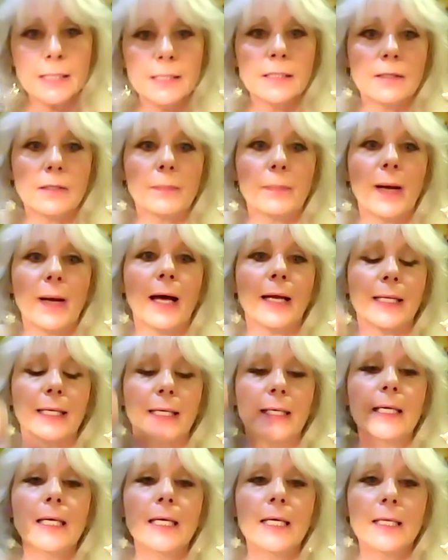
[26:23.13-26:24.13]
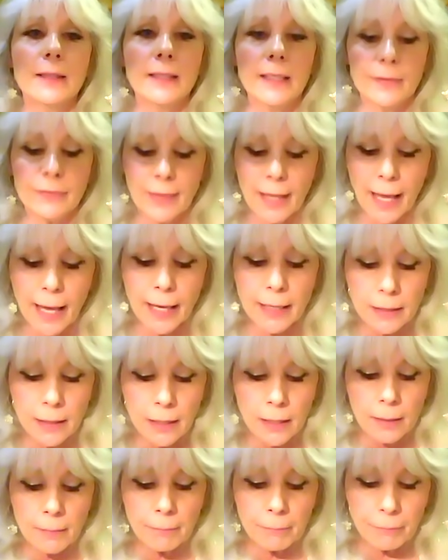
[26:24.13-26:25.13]
the body, that
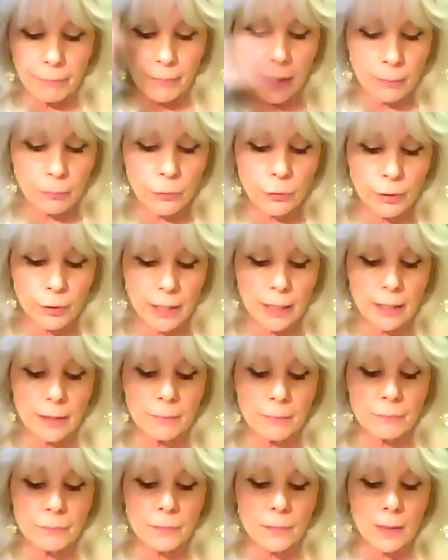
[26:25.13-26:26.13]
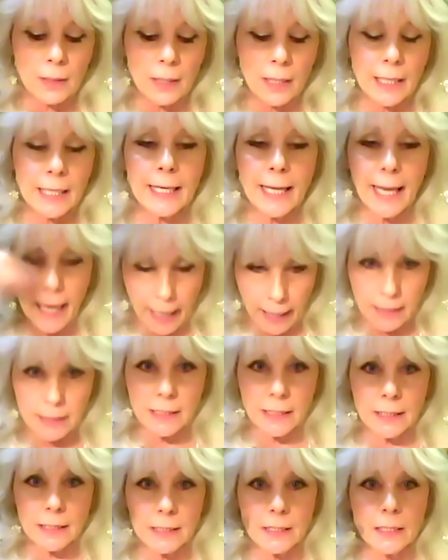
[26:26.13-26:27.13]
memory
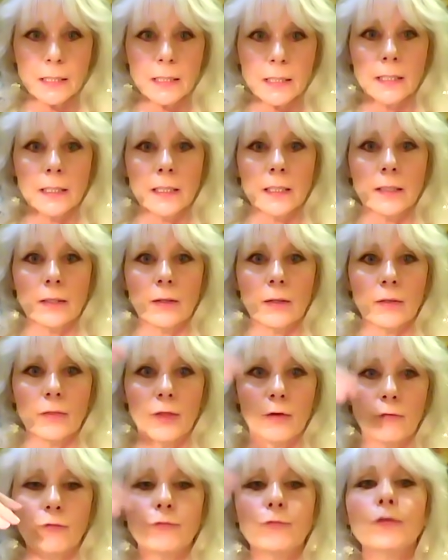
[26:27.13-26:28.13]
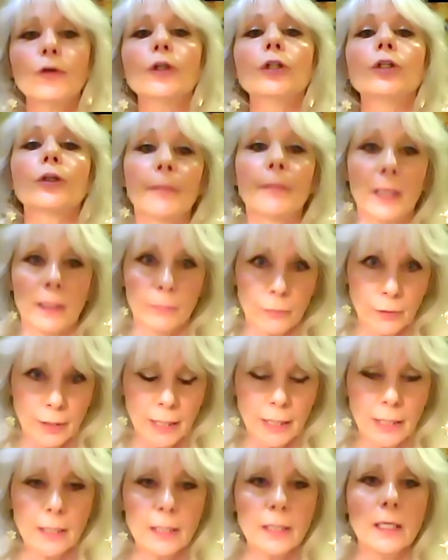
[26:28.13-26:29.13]
enacted the fuller
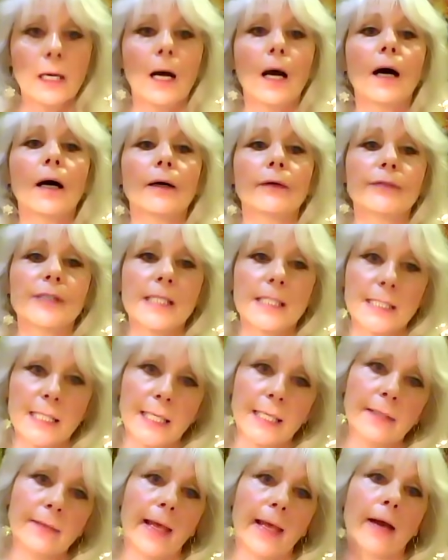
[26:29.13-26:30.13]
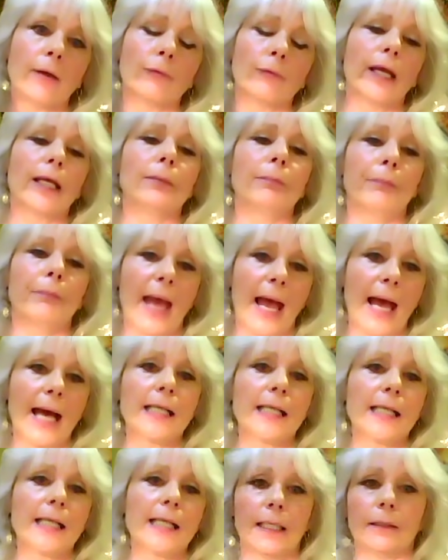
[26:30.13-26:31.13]
memory of seeing that red
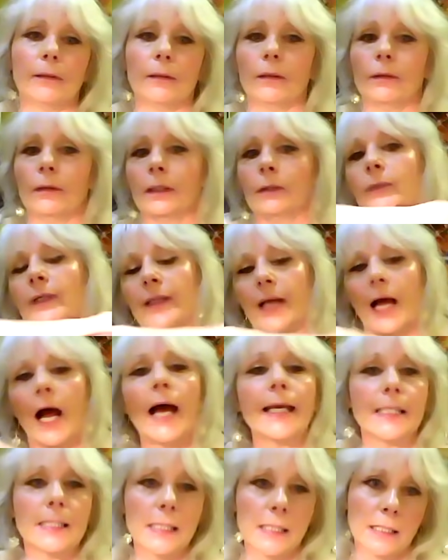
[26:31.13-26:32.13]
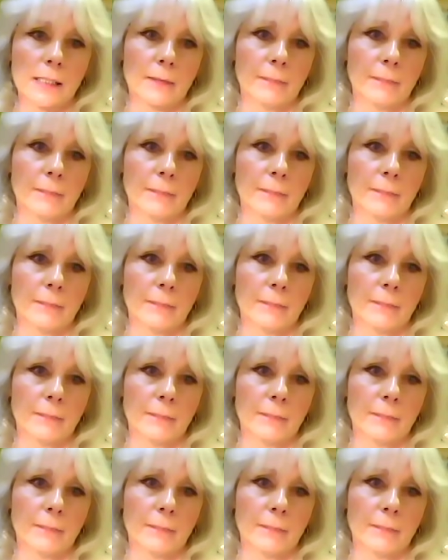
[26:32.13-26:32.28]
basket with ice.